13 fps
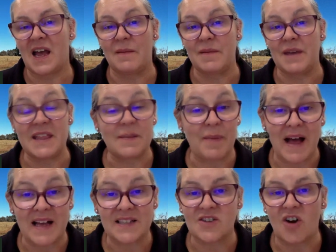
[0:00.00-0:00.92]
In the
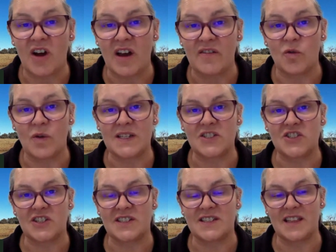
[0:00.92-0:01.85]
past, I have always
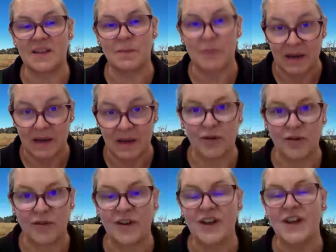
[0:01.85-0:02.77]
just done the big
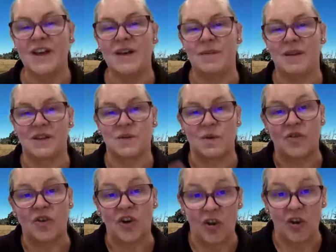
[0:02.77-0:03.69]
move because we've
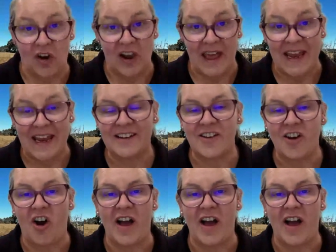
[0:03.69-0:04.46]
got a lot of land.